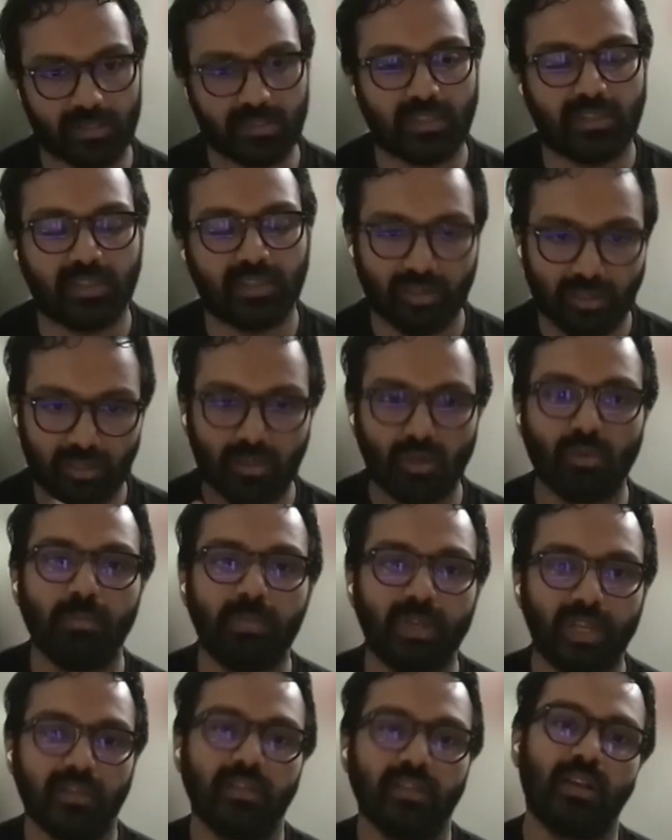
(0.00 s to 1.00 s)
drawings. I think
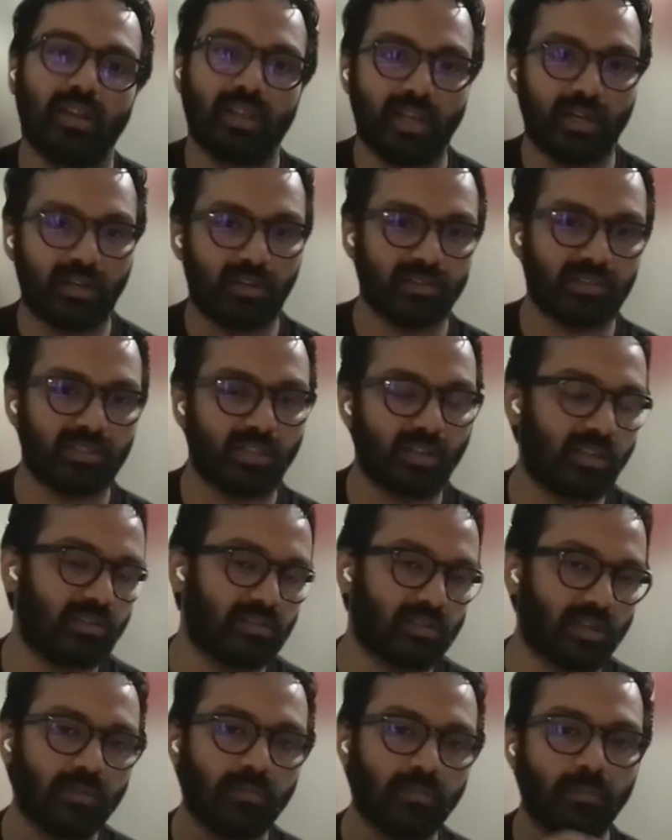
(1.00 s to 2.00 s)
you mean the collector
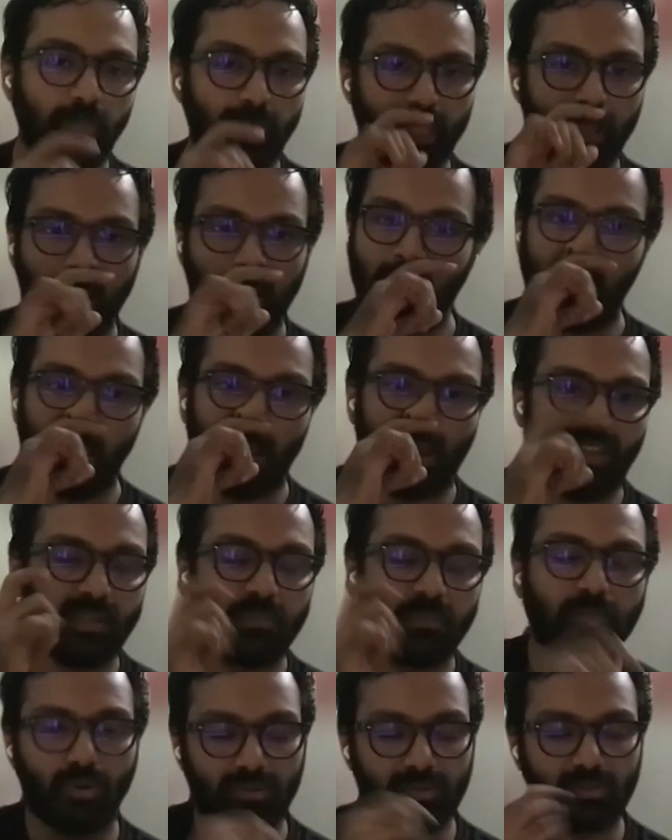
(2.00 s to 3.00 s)
series, right?
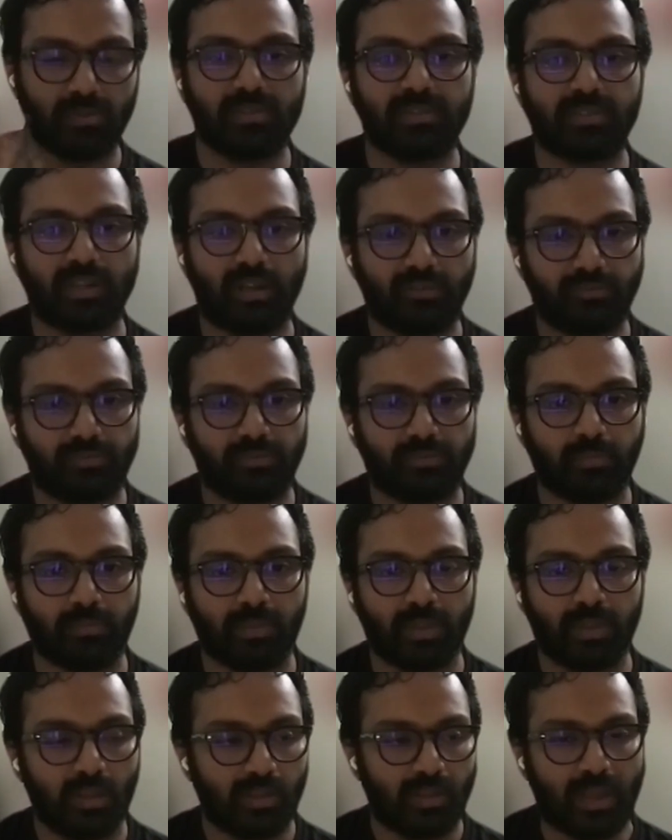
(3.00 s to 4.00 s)
I think most of the stuff
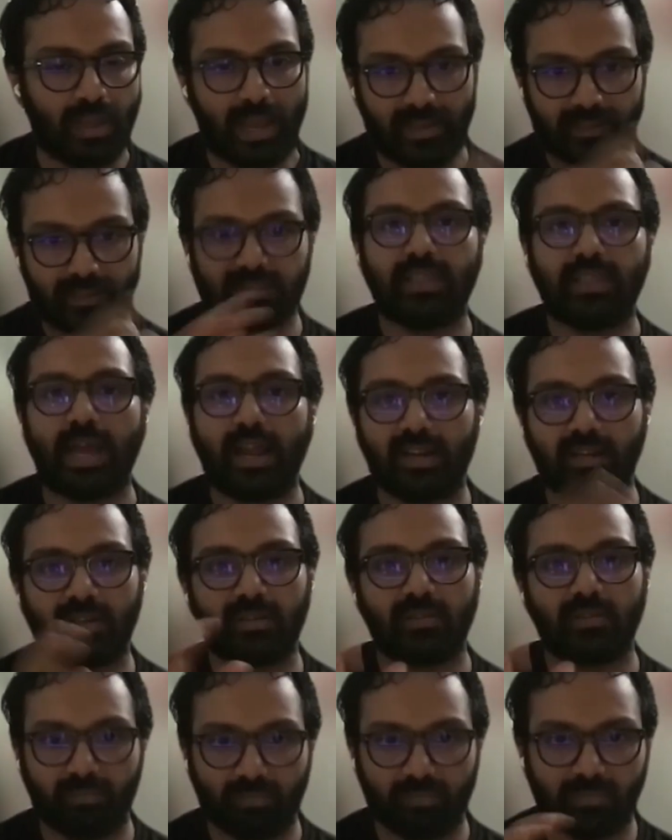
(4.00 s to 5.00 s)
has
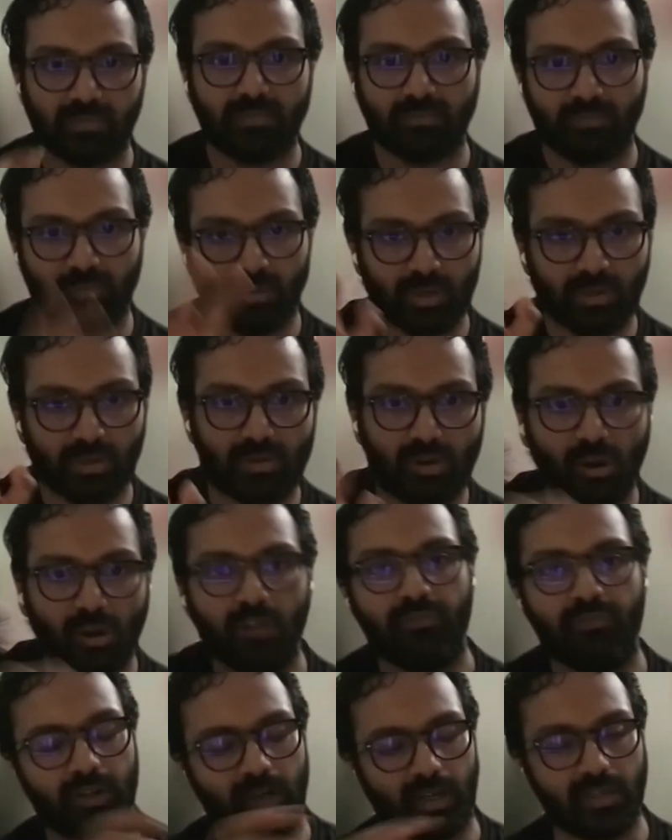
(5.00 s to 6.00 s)
that, what do you
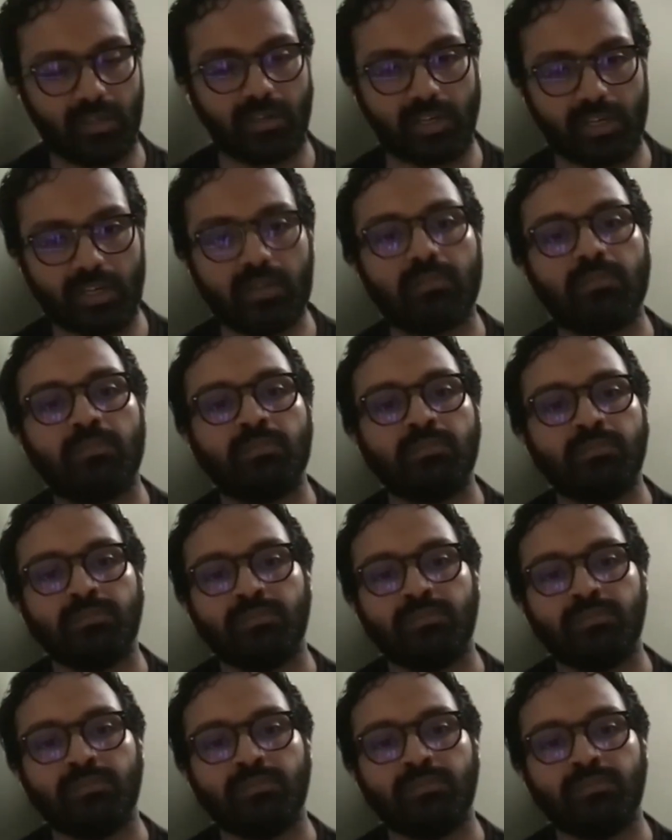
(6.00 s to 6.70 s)
call, weird, right?